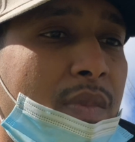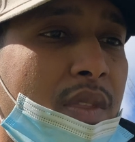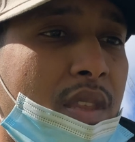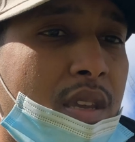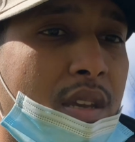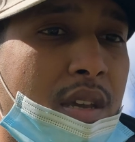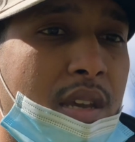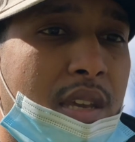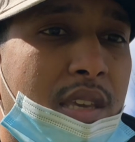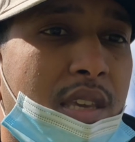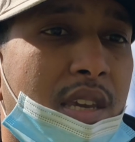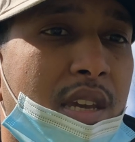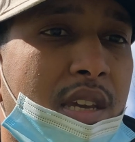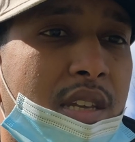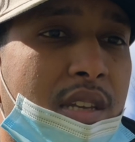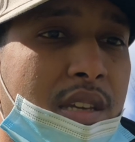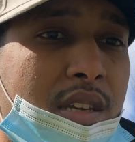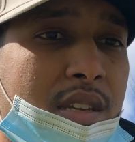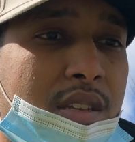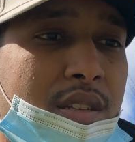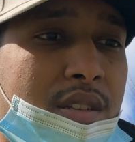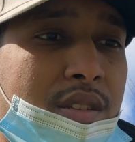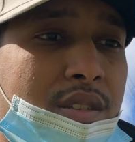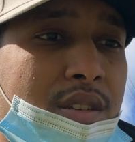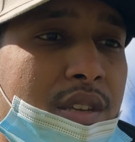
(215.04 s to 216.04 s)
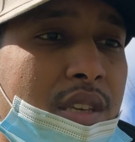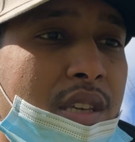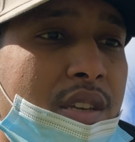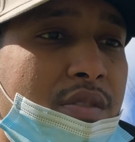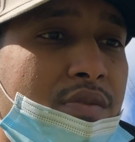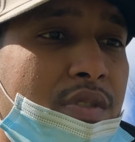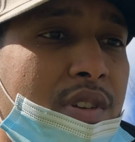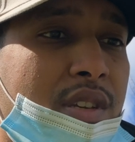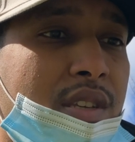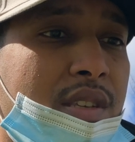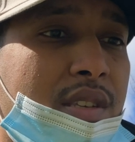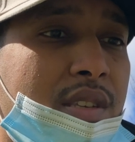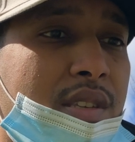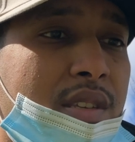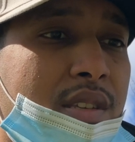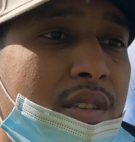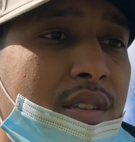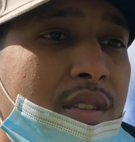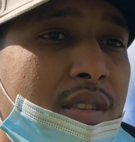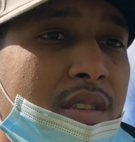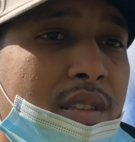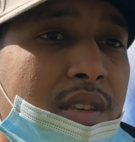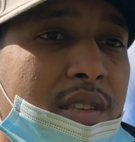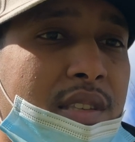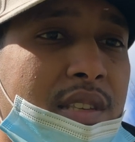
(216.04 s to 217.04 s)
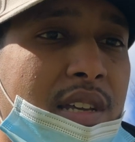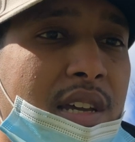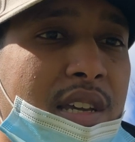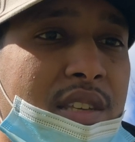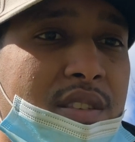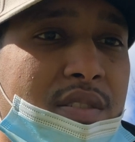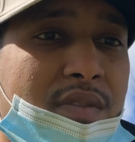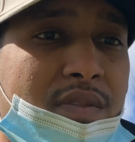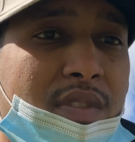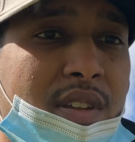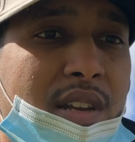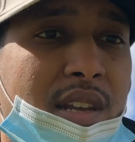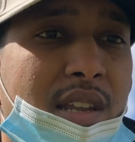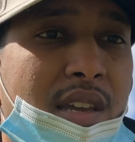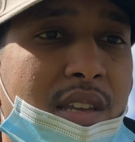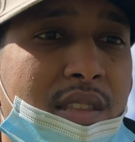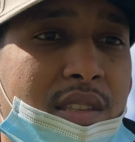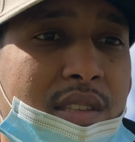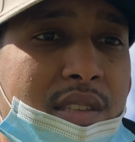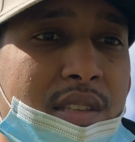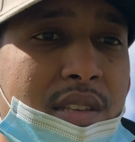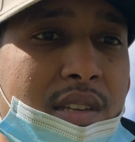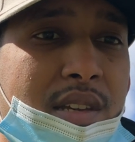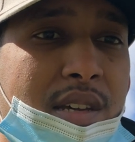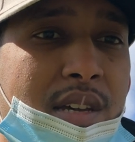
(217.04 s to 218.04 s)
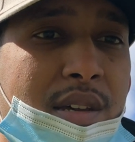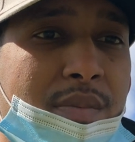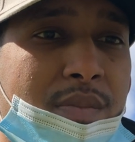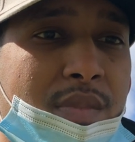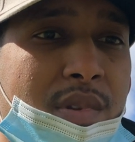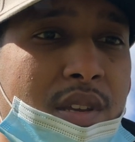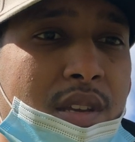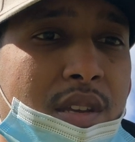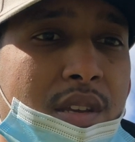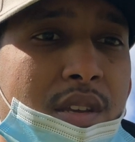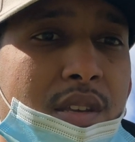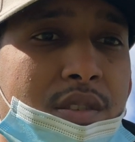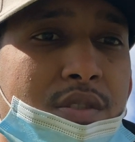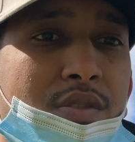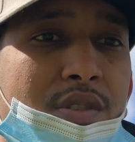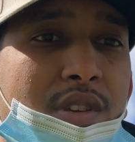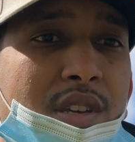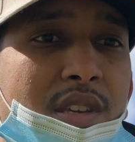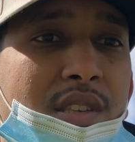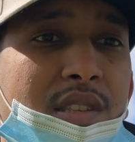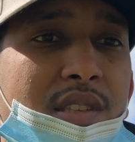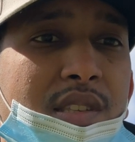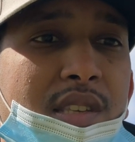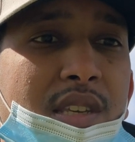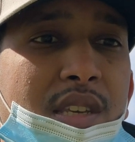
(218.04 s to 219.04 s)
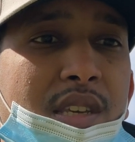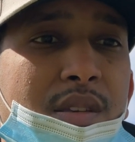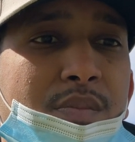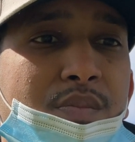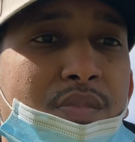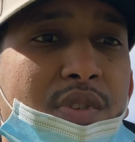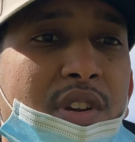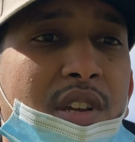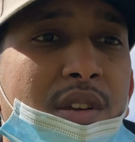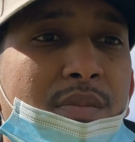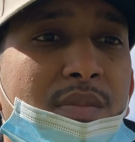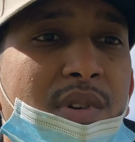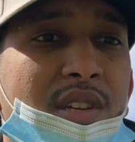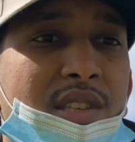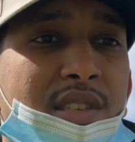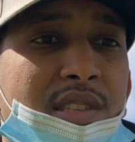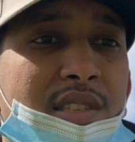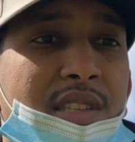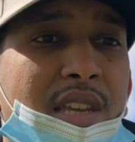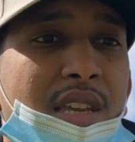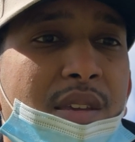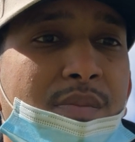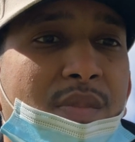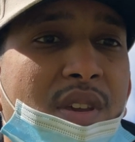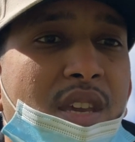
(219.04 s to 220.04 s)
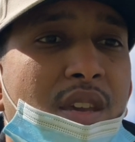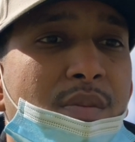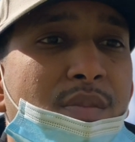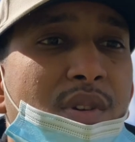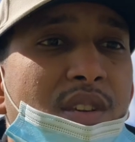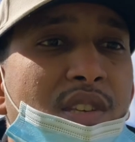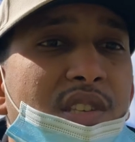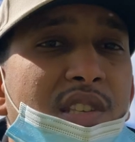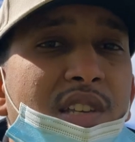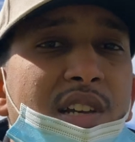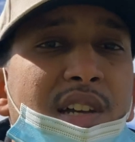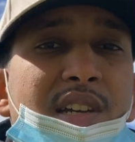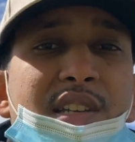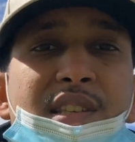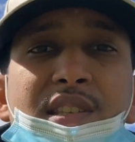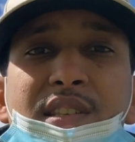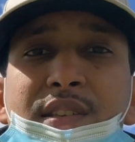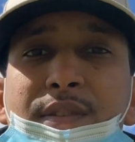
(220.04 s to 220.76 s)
Again, decrease the size of the lens, so you can see pretty much the same image size.